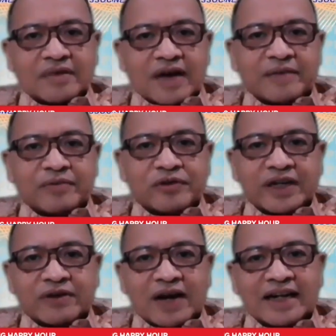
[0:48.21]
I'm Mugi
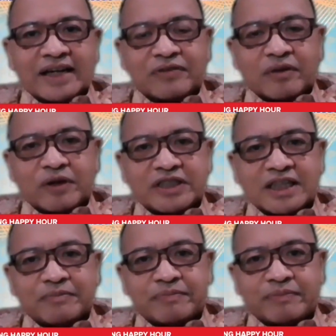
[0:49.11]
Nurhani from
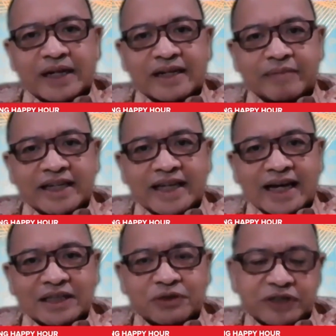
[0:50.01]
Indonesian Print Media
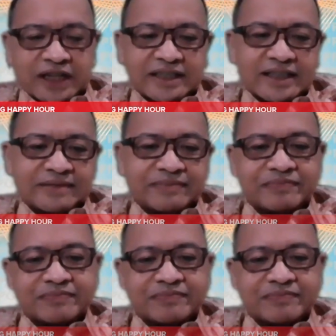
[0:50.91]
Association.